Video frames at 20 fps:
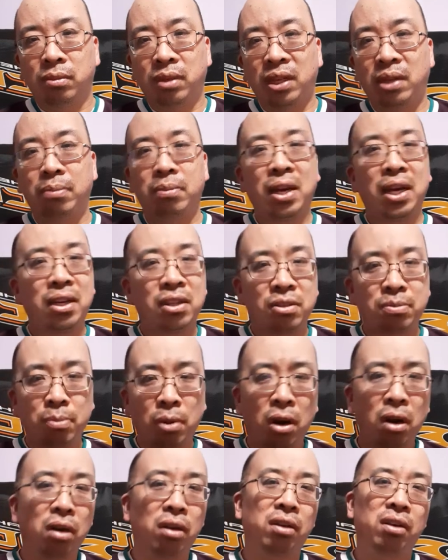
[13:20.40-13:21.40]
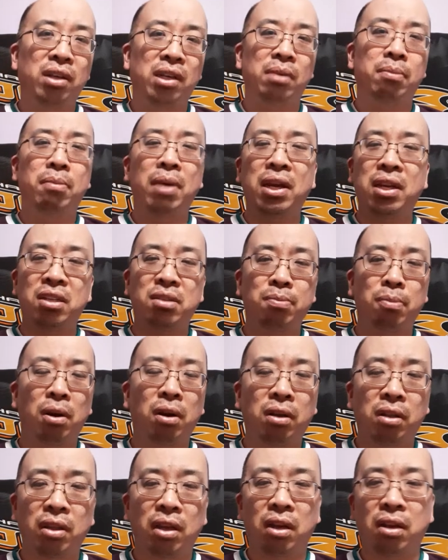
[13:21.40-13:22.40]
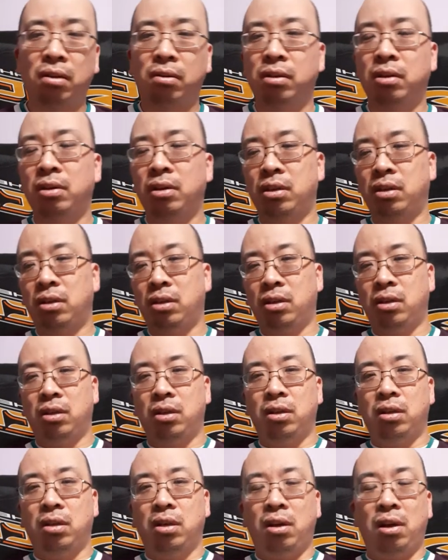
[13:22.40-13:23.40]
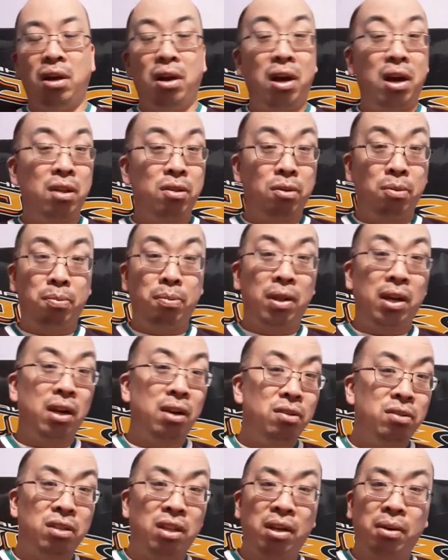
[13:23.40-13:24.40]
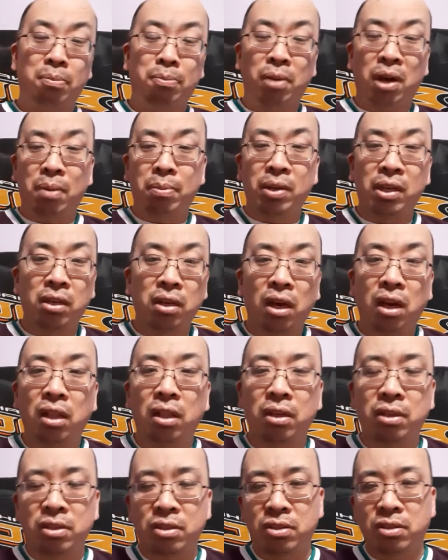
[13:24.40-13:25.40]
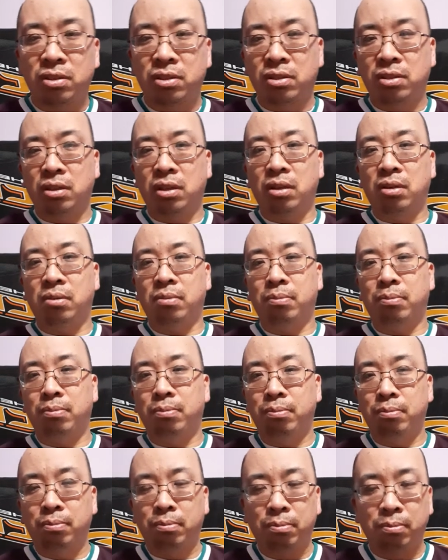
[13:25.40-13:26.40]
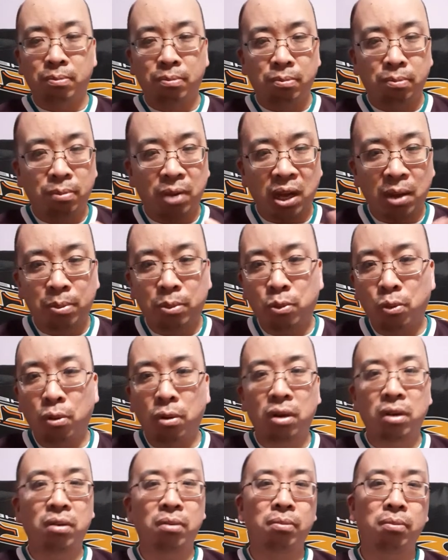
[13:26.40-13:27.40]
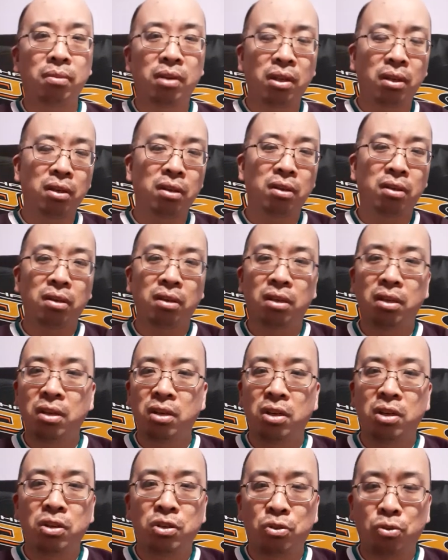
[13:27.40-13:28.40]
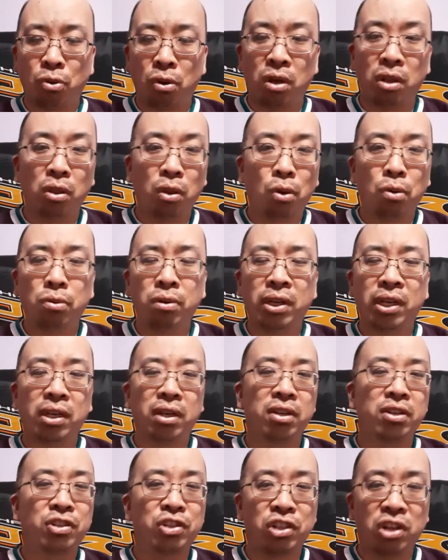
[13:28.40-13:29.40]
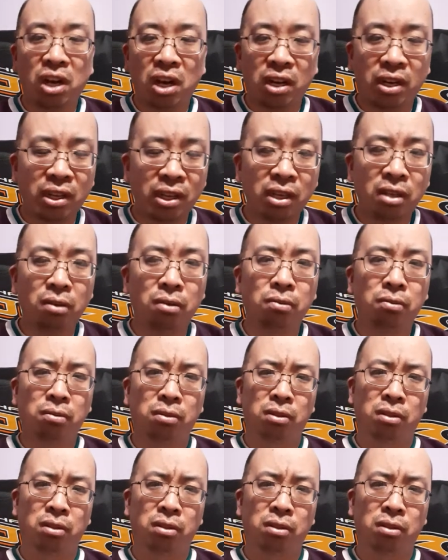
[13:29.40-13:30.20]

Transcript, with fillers: He made his mark. He made his mark there. Other players like Bobby Dollas and Bob Corkum and Troy Loney and Sean Hill.